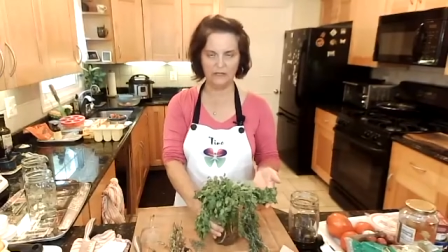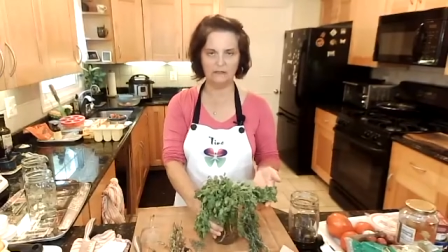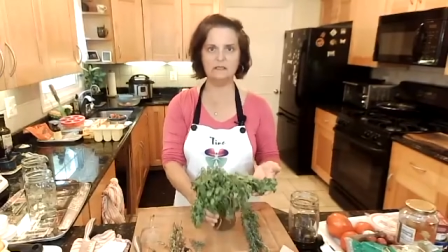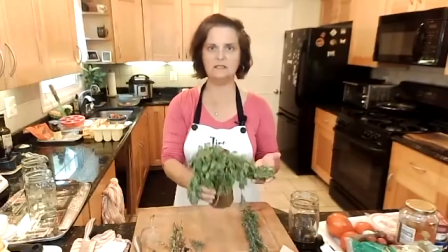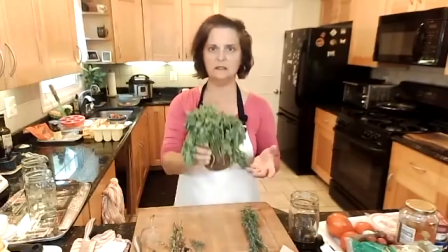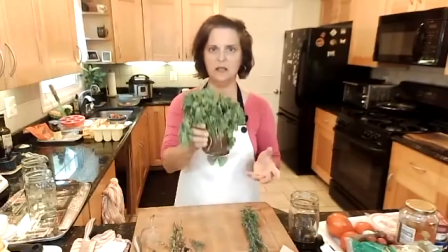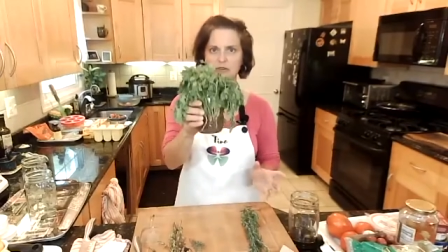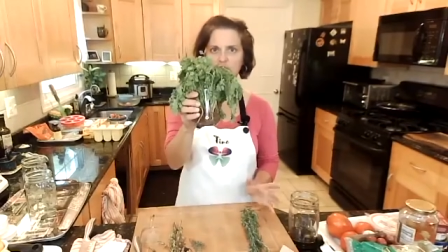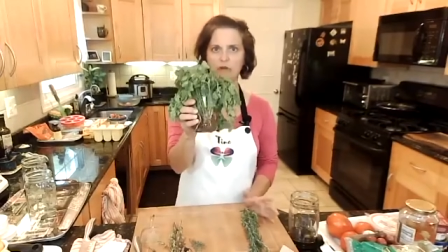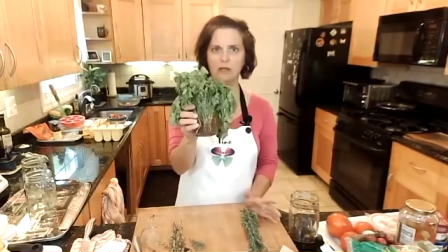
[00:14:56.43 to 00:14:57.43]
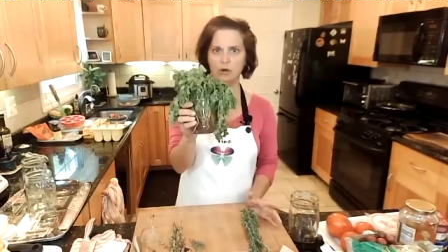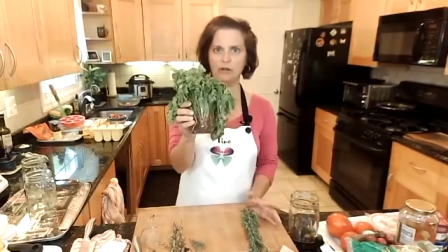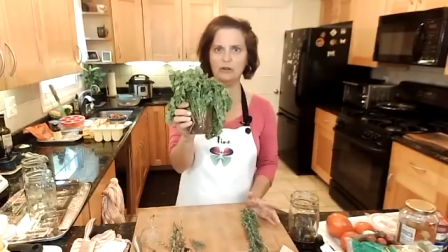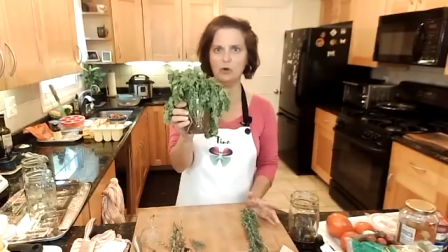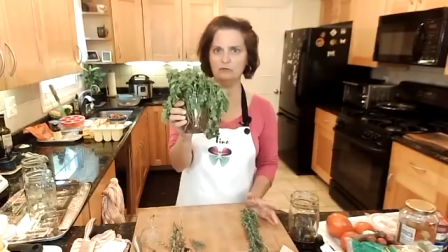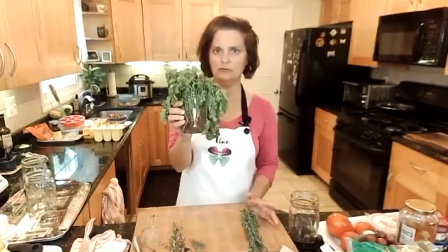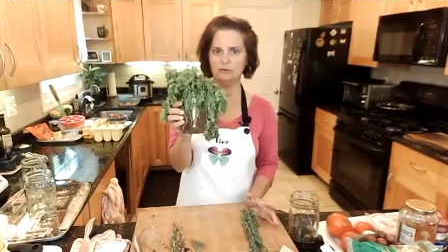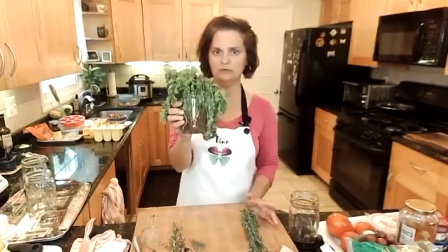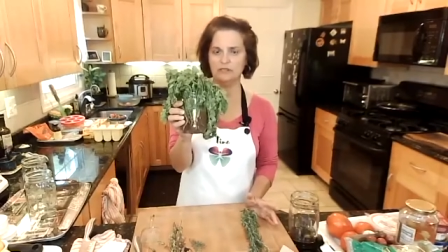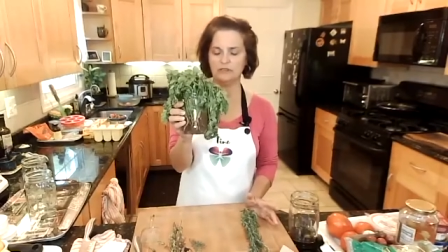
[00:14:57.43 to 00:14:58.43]
This cilantro I bought at Whole
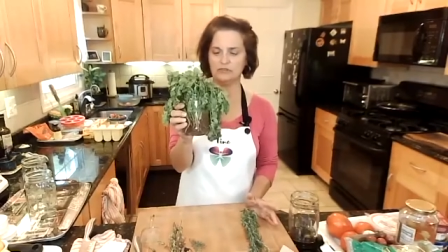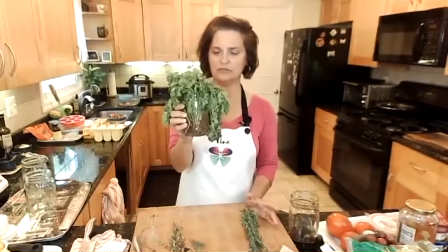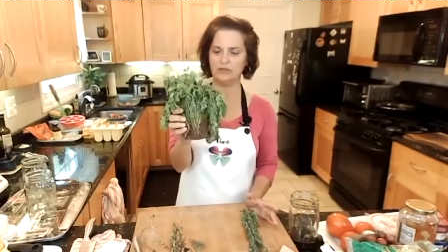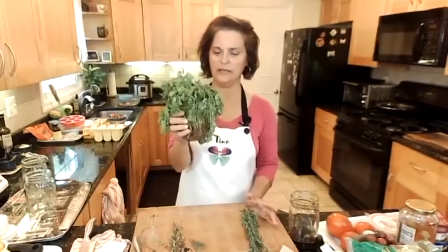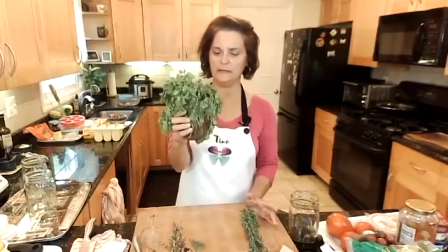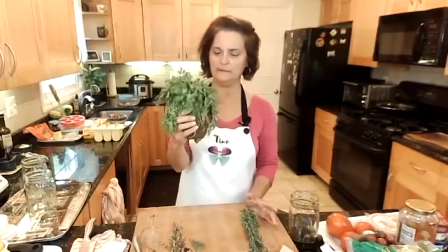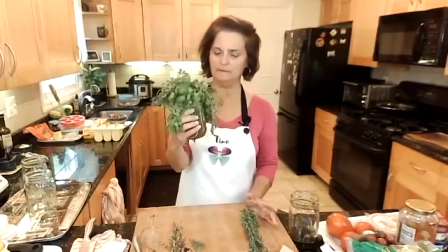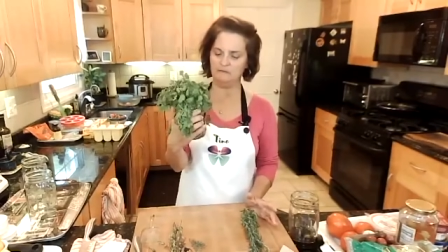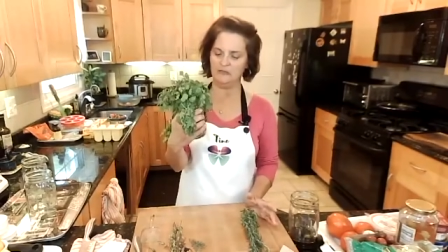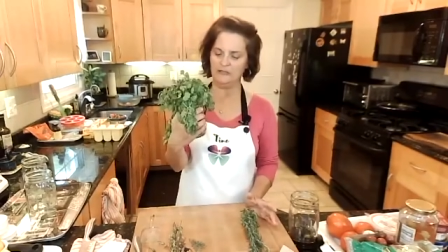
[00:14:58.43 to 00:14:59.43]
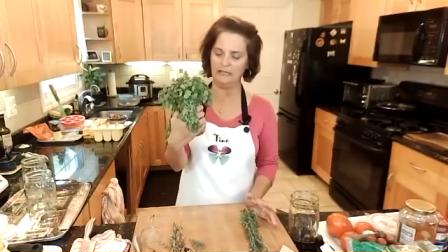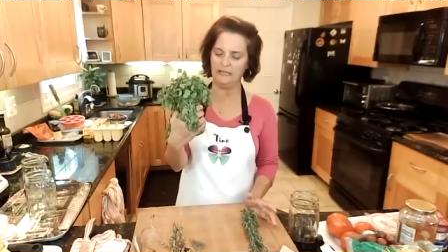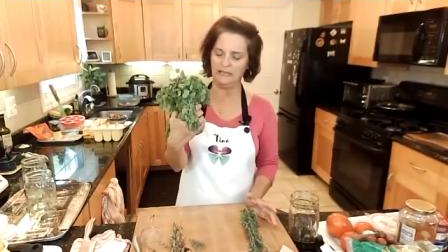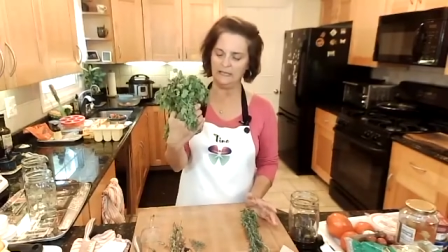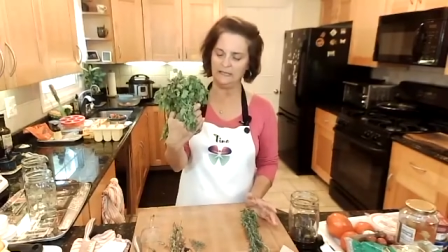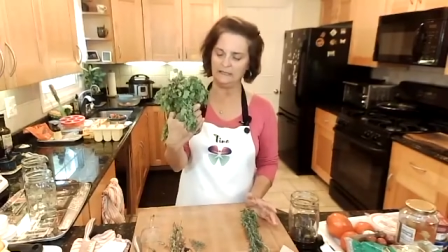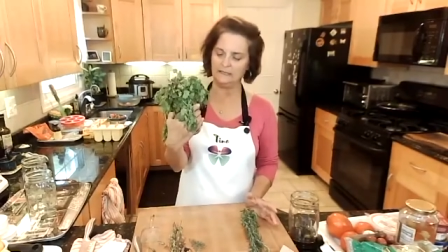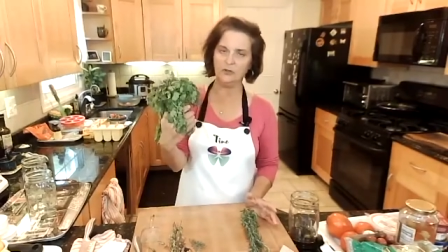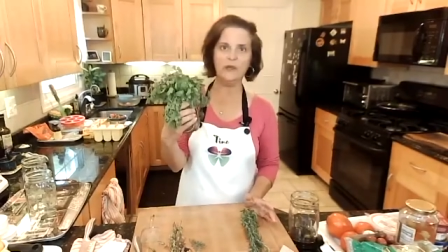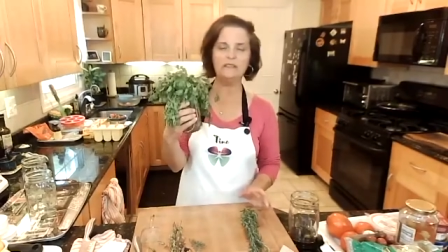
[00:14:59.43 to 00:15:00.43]
Foods yesterday, And
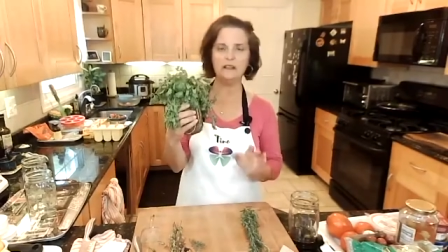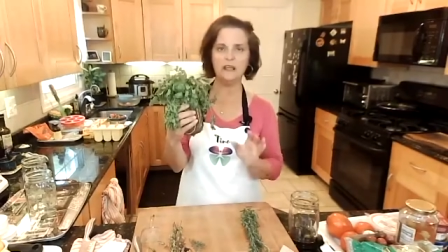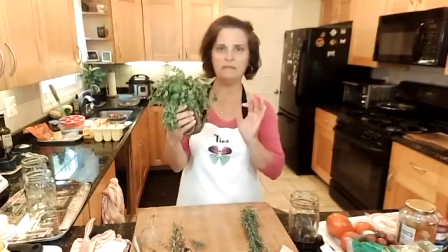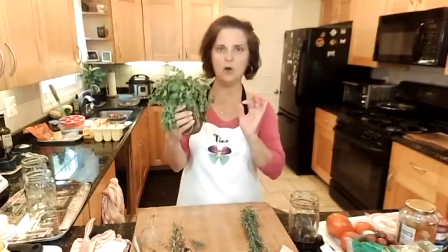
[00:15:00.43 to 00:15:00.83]
the way that I've